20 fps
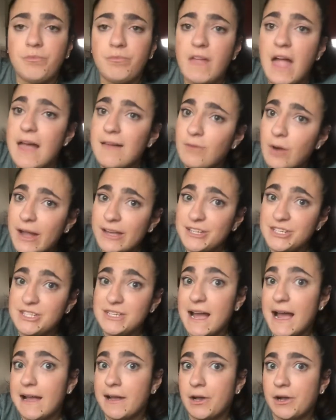I've watched
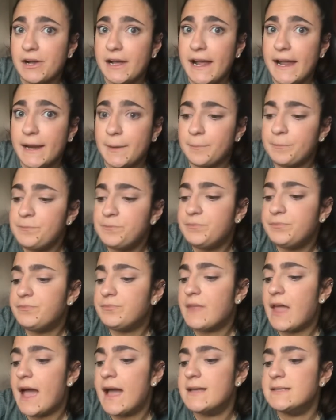Tiger King,
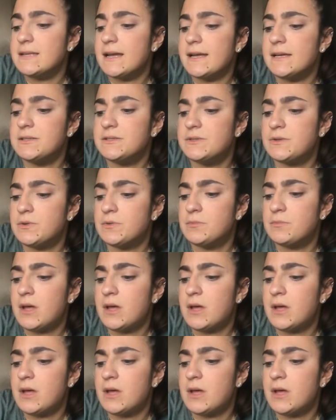as I assume